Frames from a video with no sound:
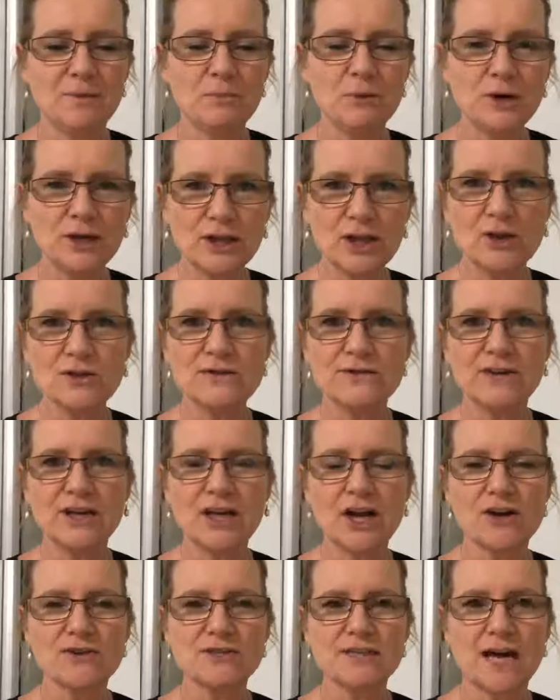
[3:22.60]
putting those
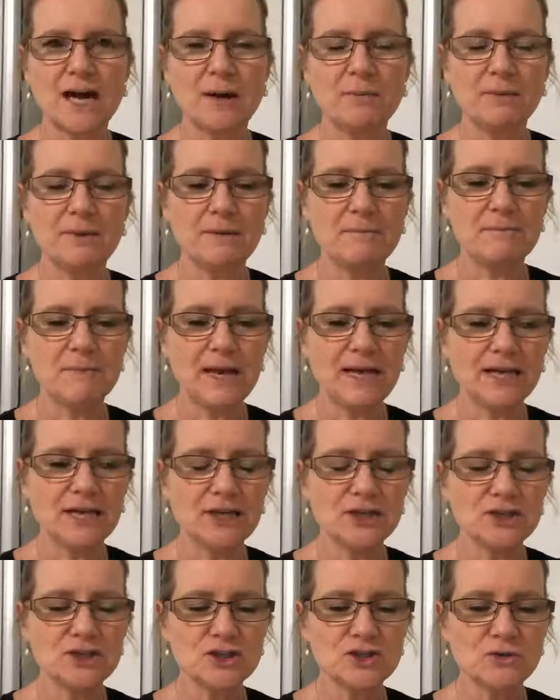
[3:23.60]
videos up and
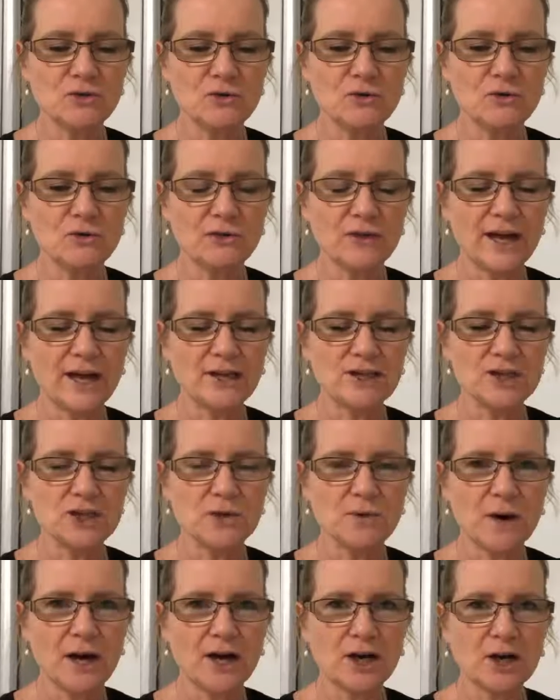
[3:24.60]
making sure that
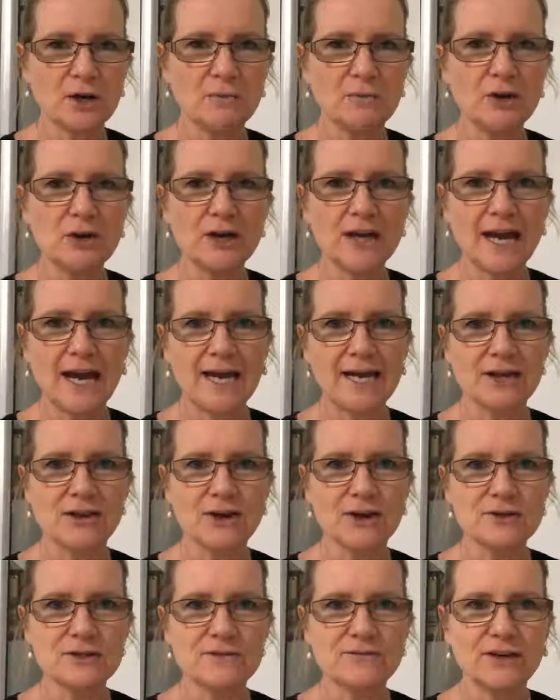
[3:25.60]
you are
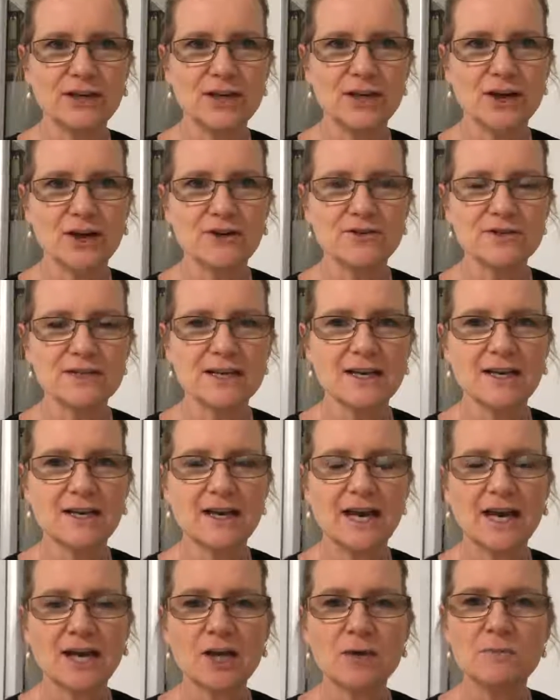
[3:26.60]
communicating those videos
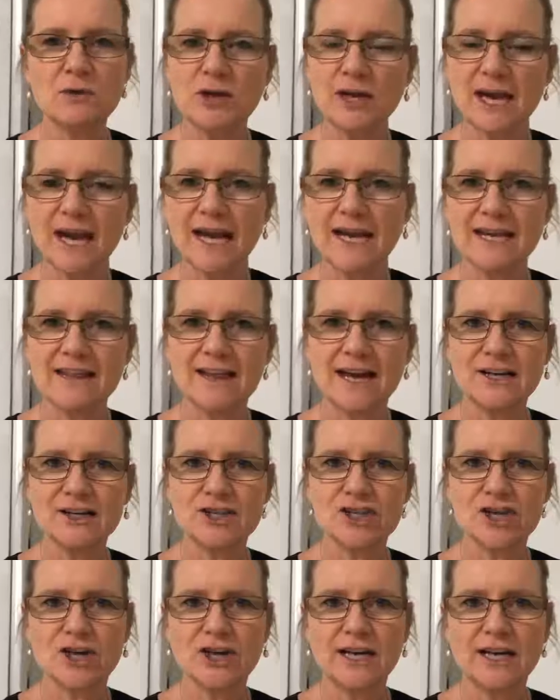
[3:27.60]
and communicating that
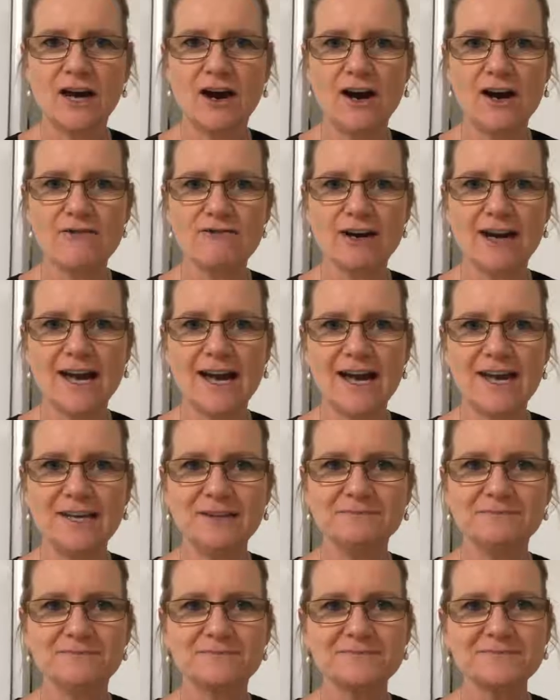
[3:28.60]
journey. Hi,
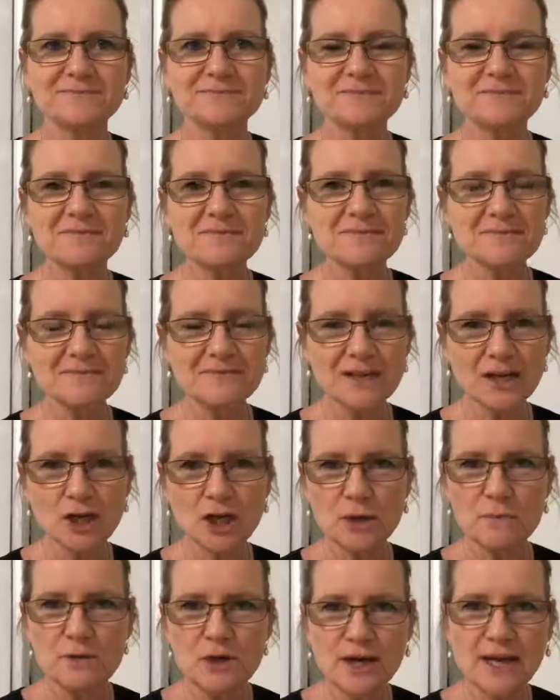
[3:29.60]
Renee.
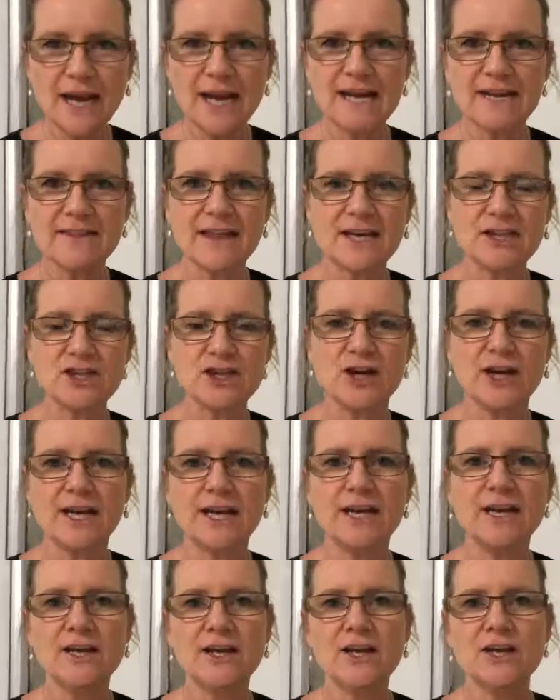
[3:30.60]
Communicating that
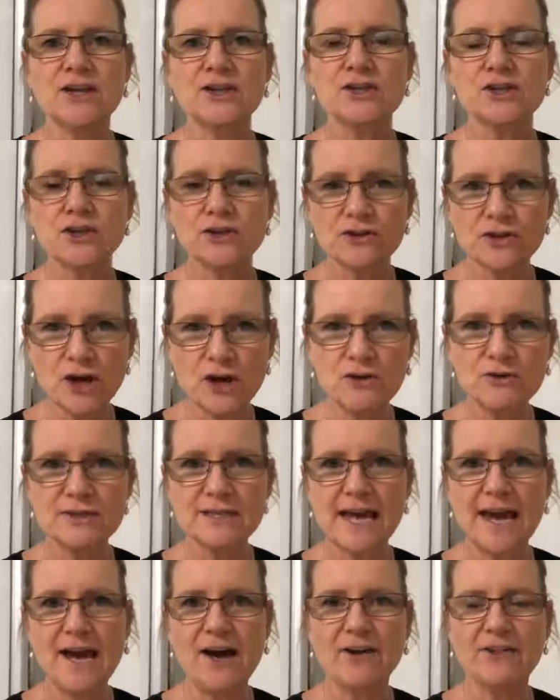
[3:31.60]
journey to
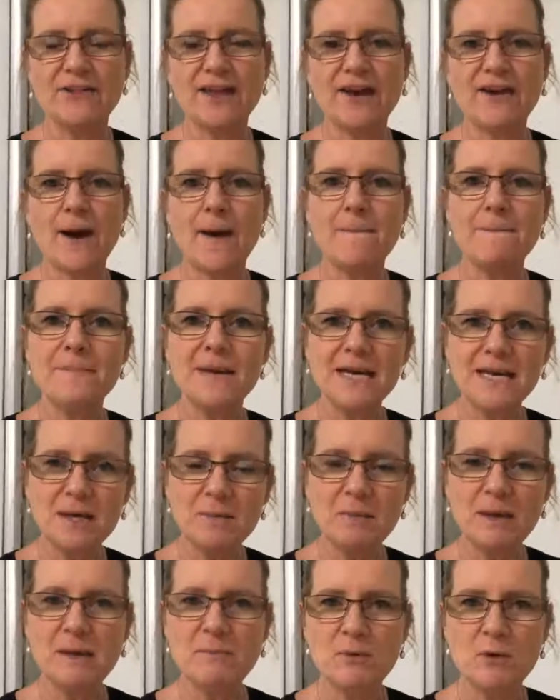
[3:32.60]
those out there and
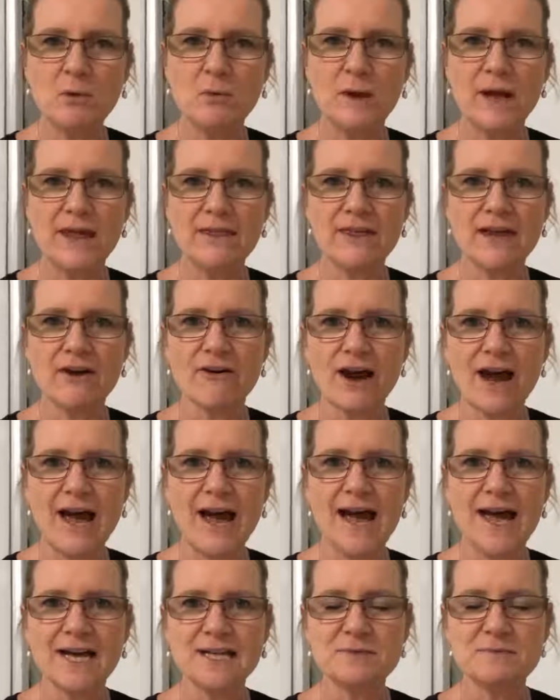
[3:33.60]
meeting people where they're
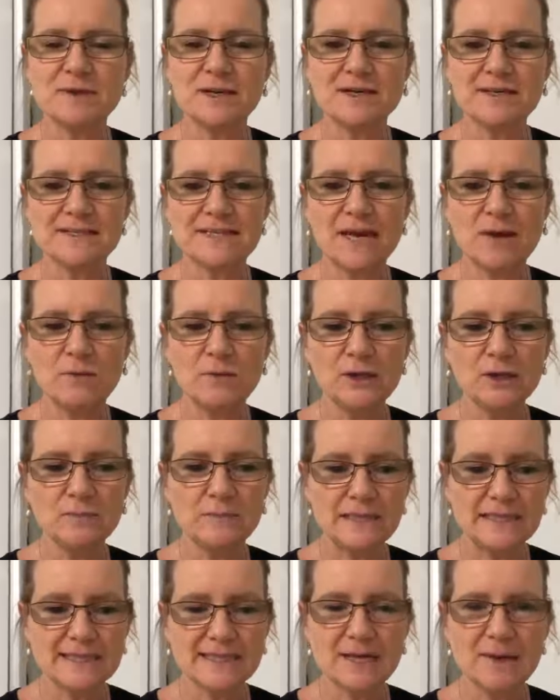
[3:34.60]
at, because there will
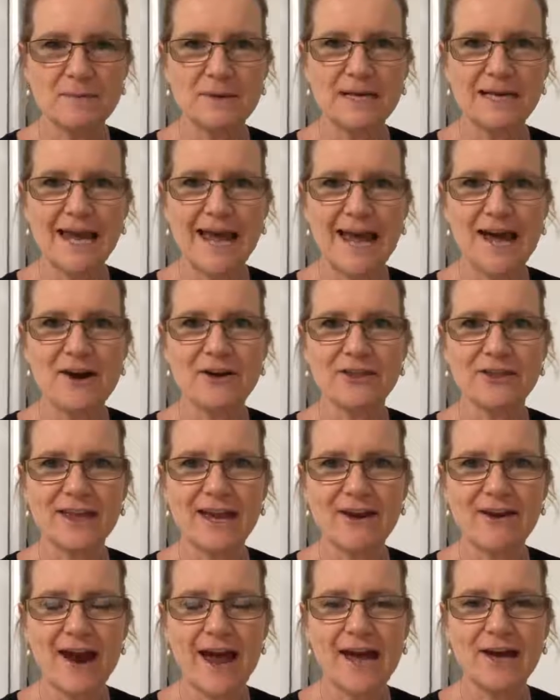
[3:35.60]
be somebody out
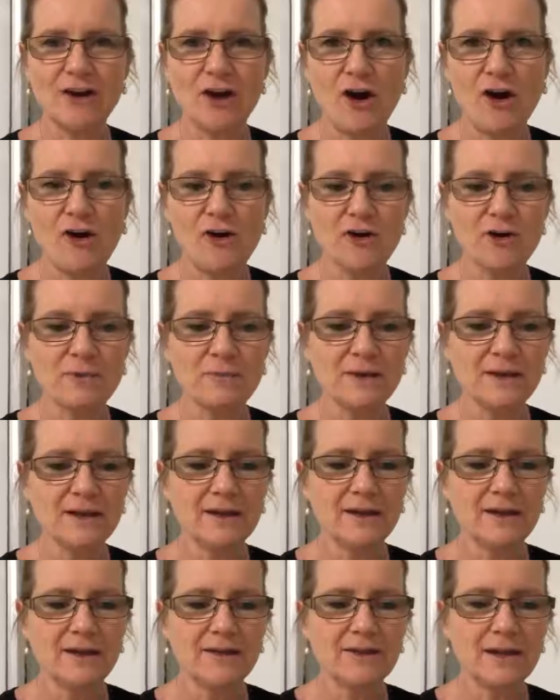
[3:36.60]
there at home
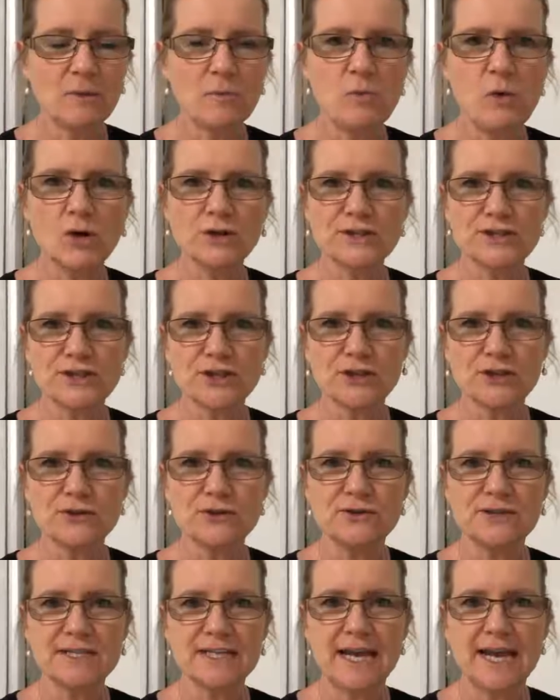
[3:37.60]
that wants to
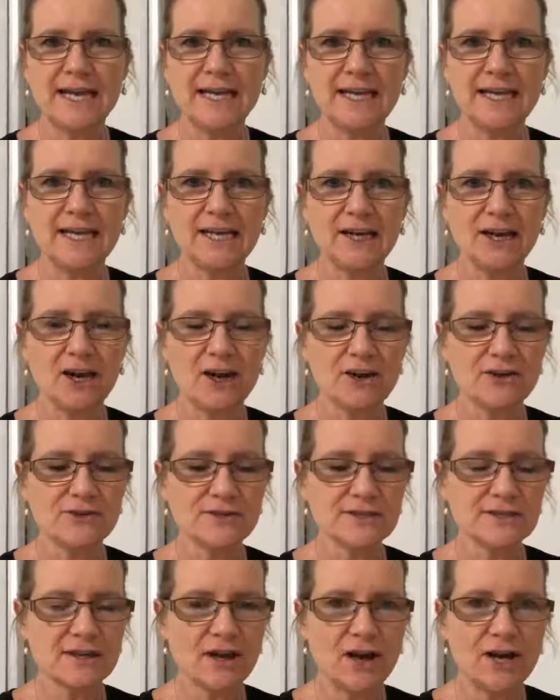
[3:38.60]
lose 10
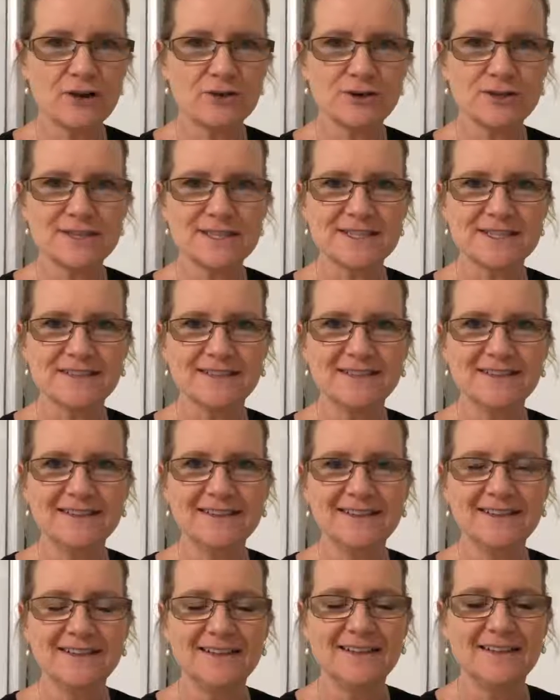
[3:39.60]
kilos. Hi, Crystal.
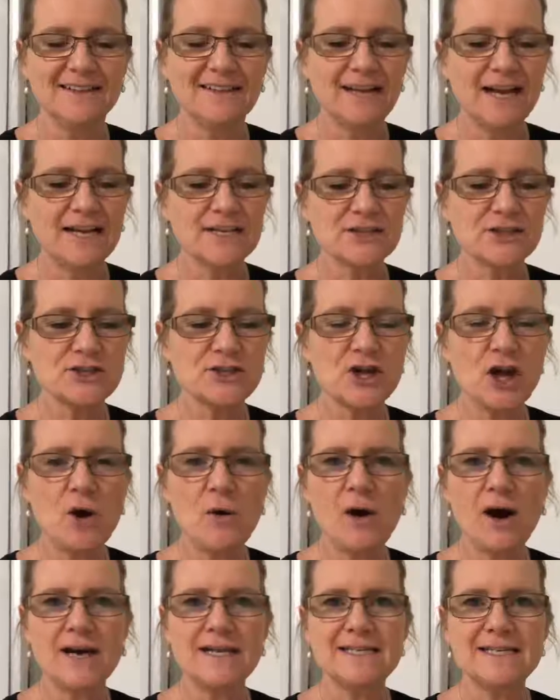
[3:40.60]
Has
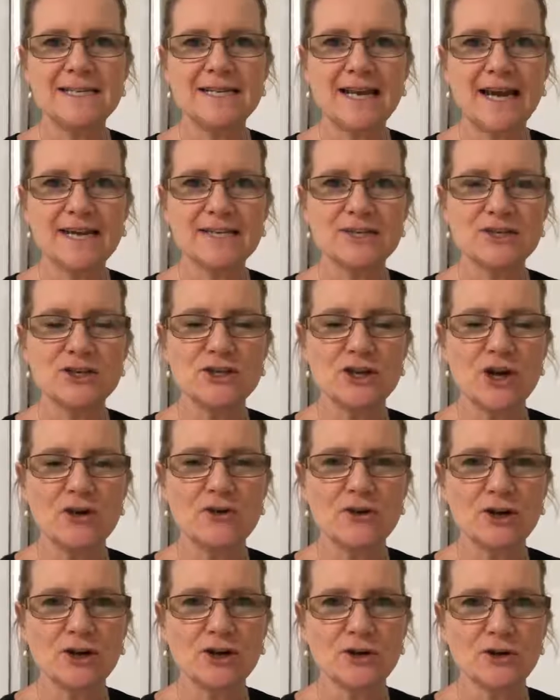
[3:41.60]
no idea, has
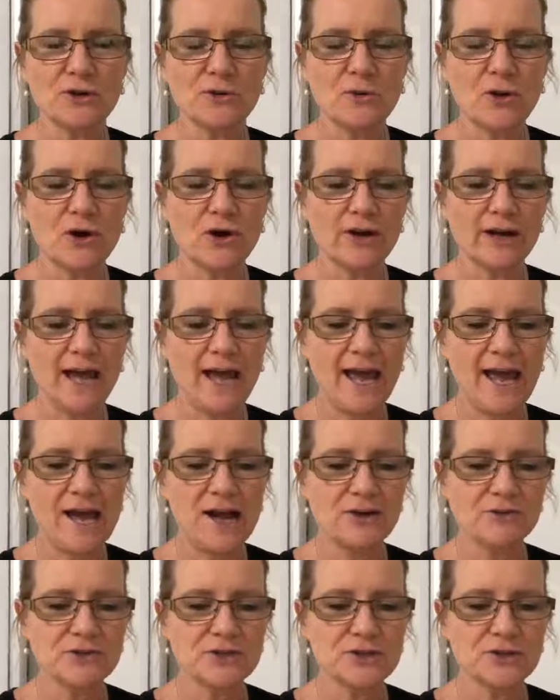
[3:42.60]
no clue on
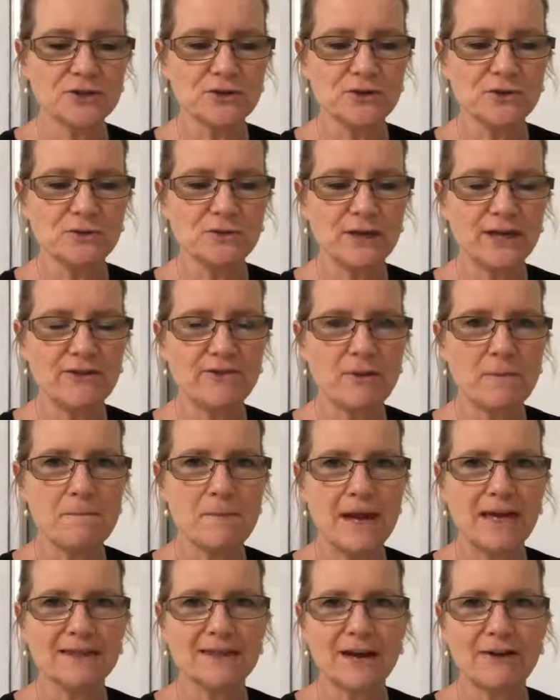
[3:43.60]
how to
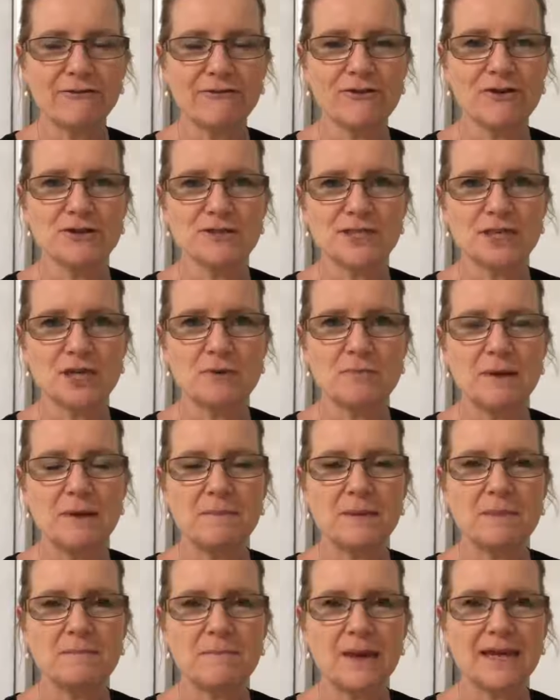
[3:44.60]
even make that first
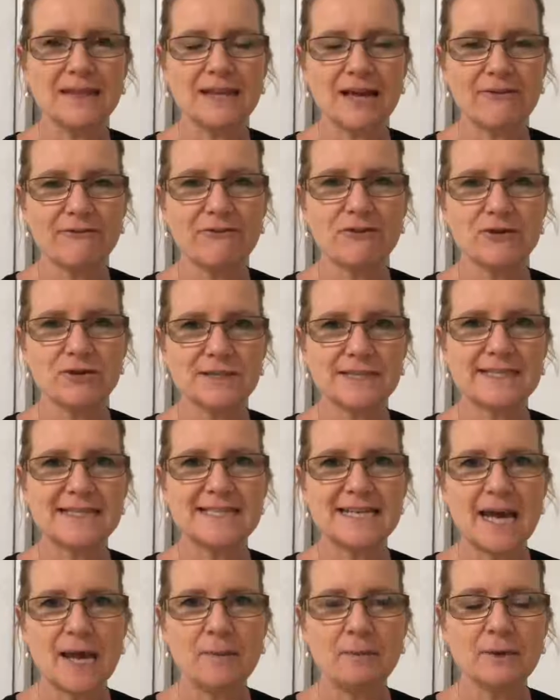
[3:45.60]
commitment, make that first
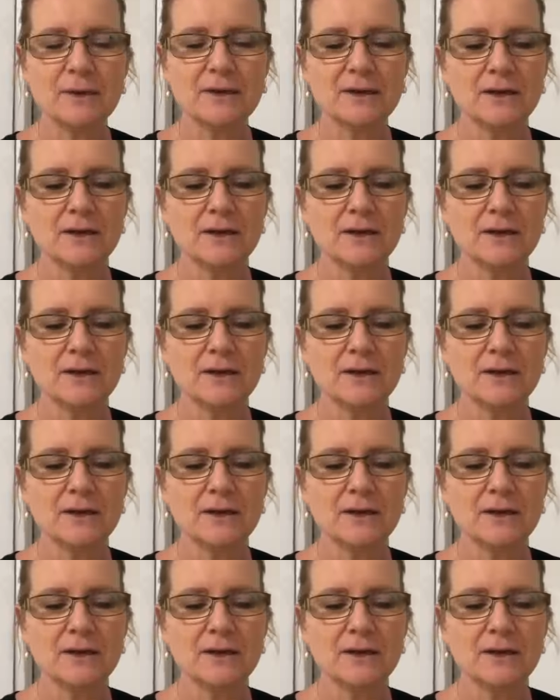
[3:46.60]
step